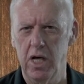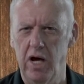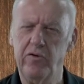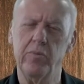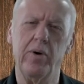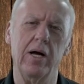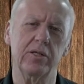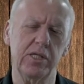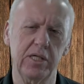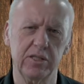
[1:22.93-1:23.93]
If your
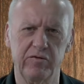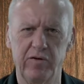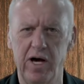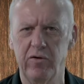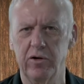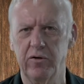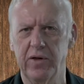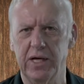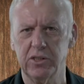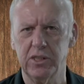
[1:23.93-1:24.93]
policy is a five hundred
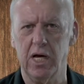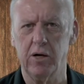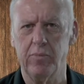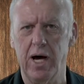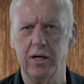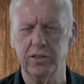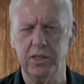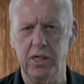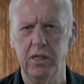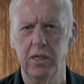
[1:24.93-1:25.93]
thousand dollar
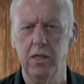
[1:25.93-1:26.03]
policy,